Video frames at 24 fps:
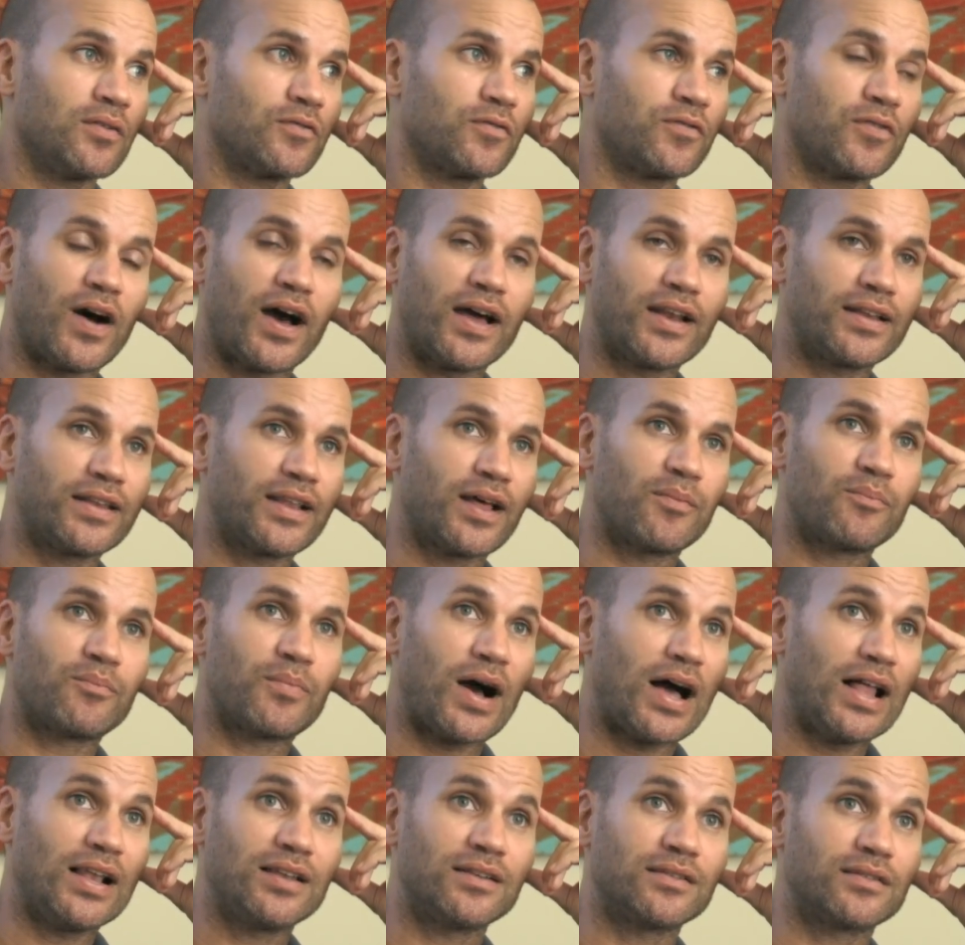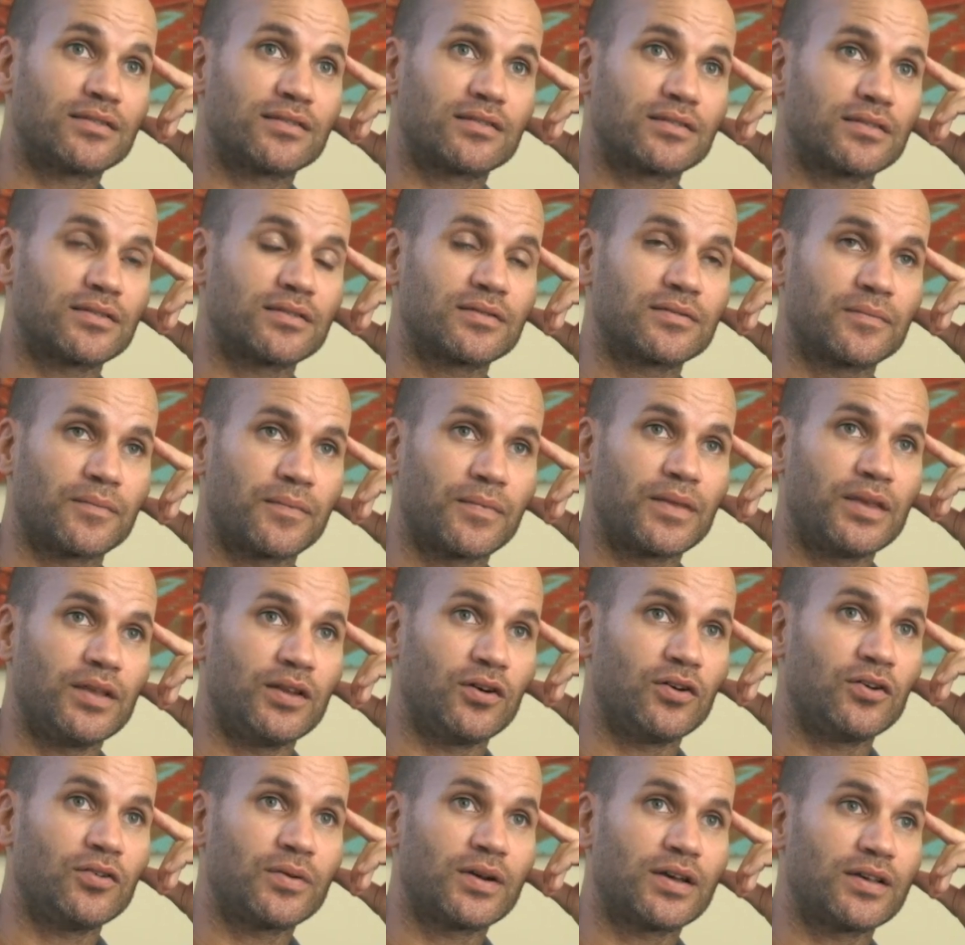finding that balance, you
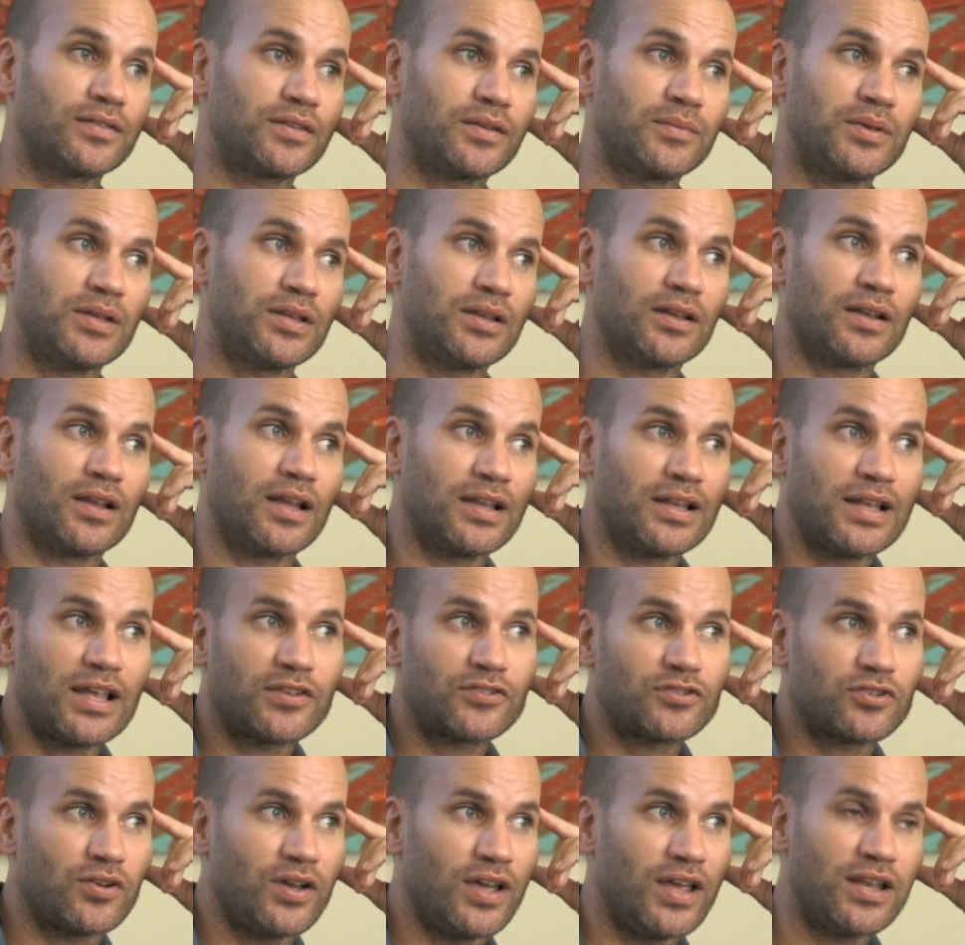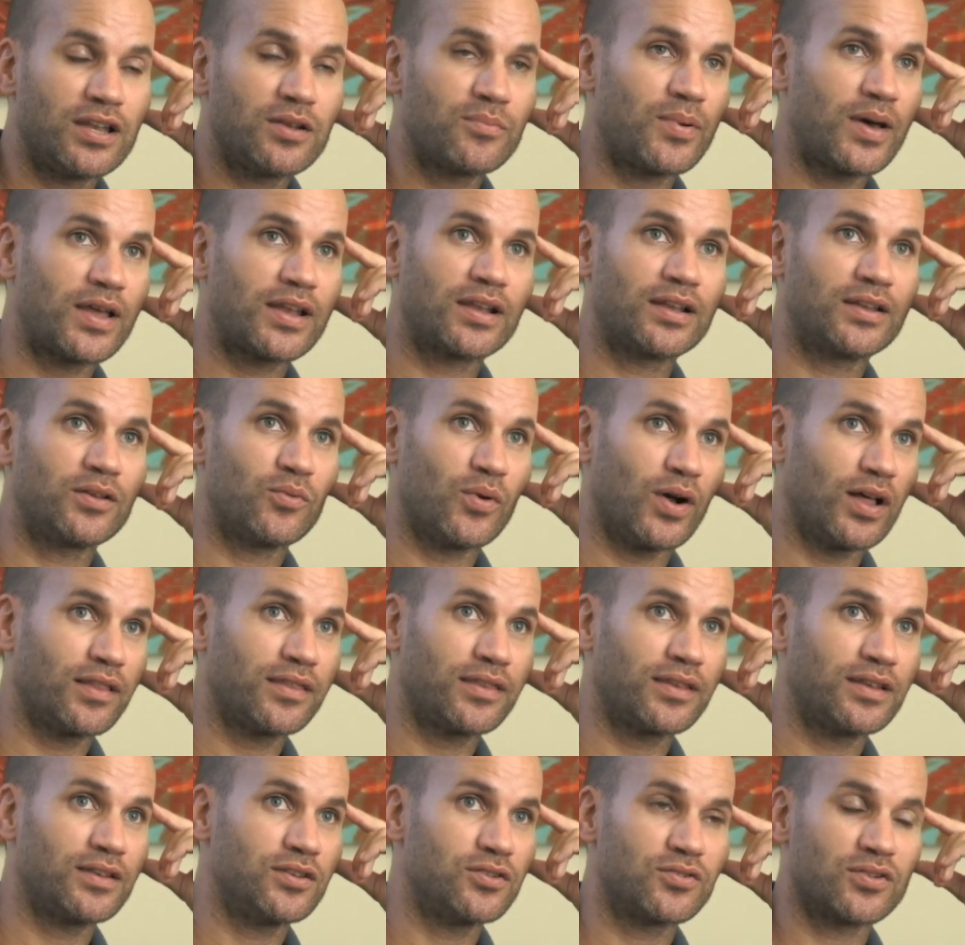know. Because I mean, unless you're independently
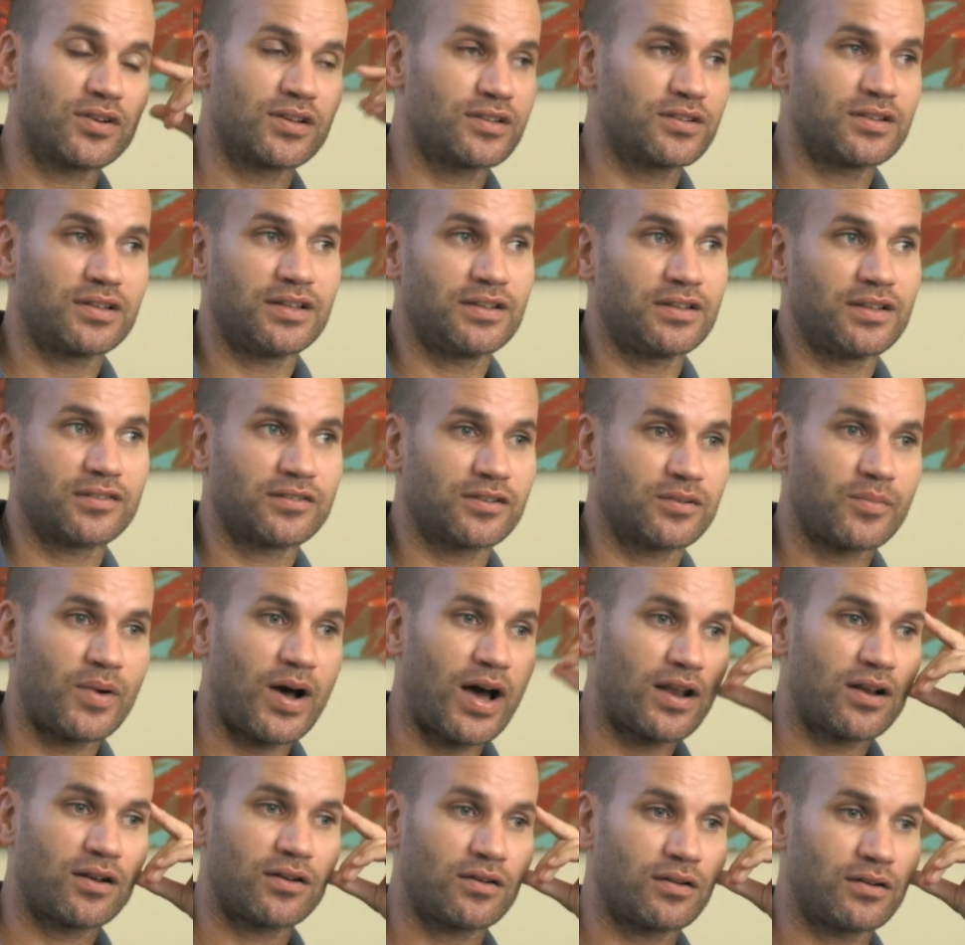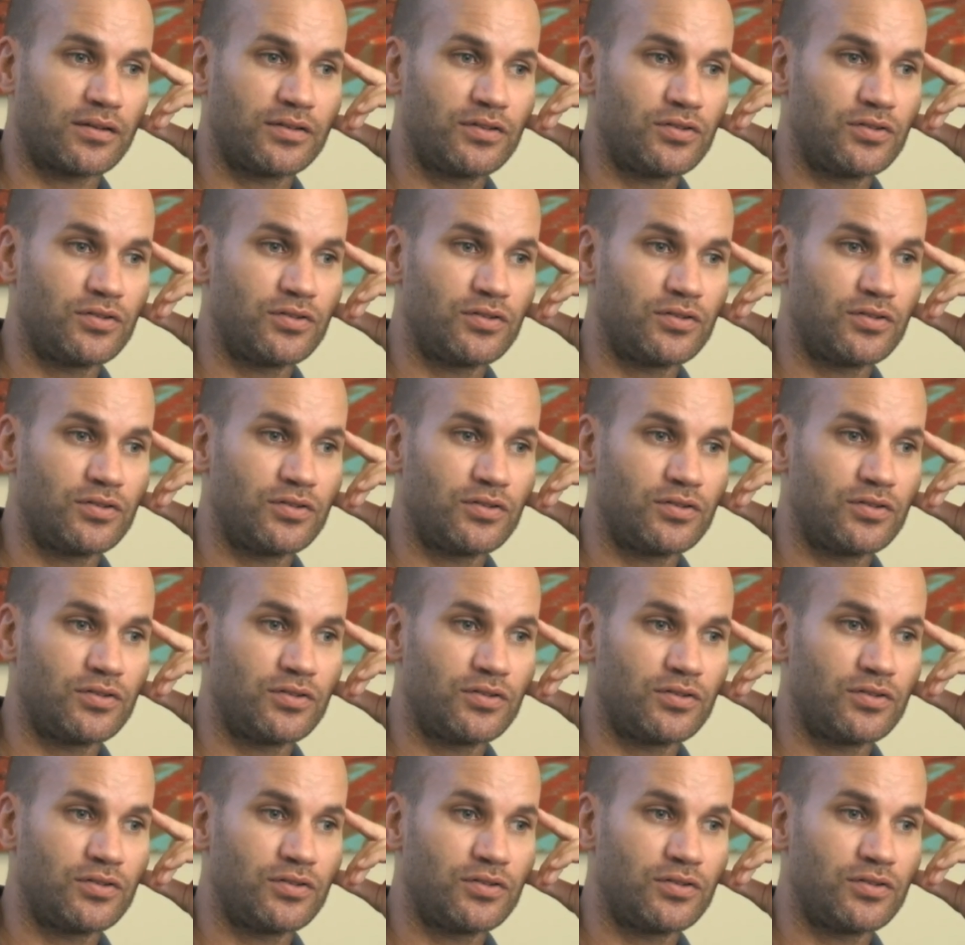wealthy and it doesn't matter.